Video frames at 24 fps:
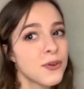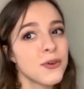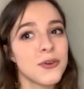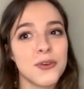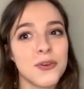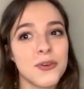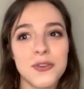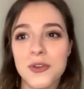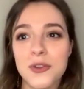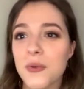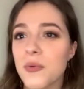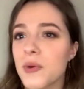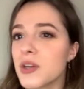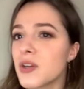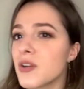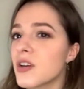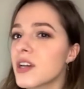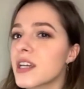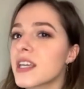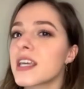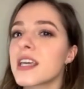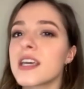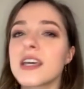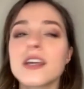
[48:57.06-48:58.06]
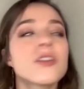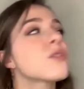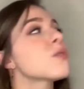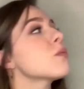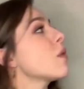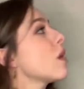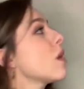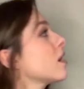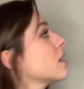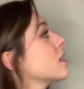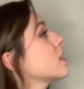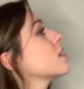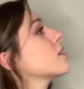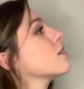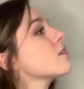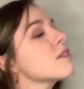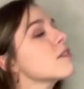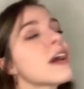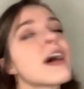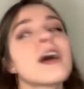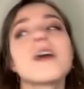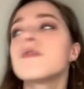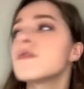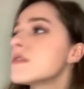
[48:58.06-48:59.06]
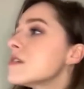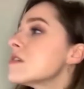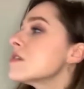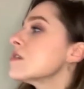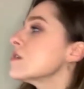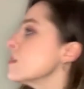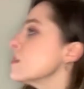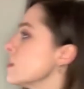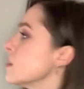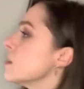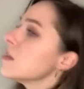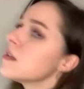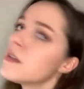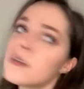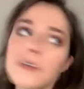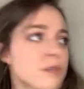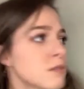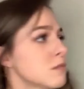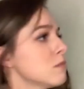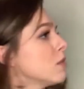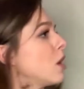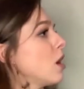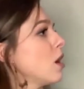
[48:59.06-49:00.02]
You know, when you're a kid, you're walking around. Yeah,